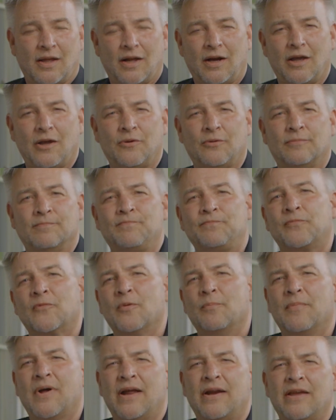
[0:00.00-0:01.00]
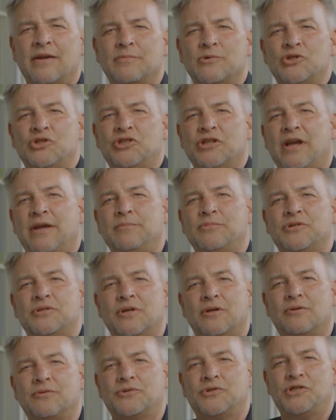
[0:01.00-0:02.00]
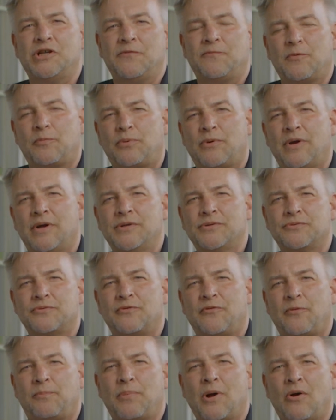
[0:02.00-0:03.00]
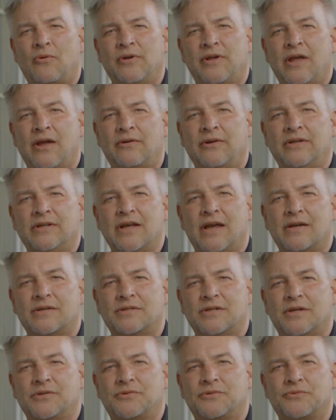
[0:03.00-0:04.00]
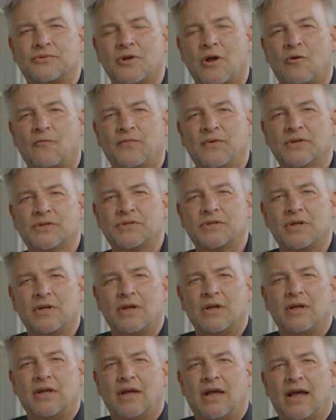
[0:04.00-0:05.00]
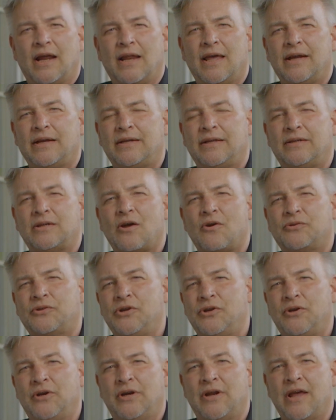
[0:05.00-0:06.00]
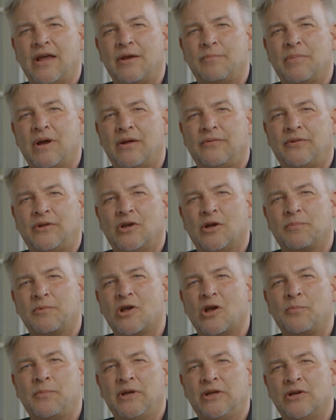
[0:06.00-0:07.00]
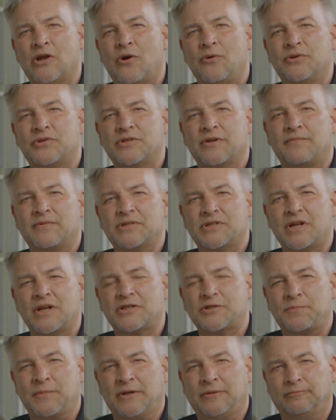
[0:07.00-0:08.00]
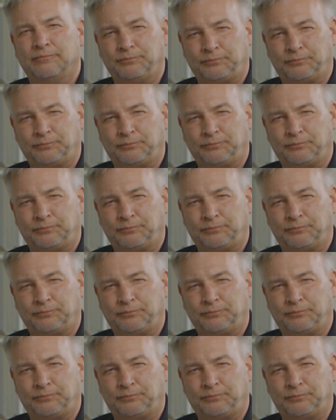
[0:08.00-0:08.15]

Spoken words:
Hello, my name is James Stokes, Chief Appraiser of the Paulding County Tax Assessor's Office. I'd like to talk to you today about the upcoming Notice of Assessment.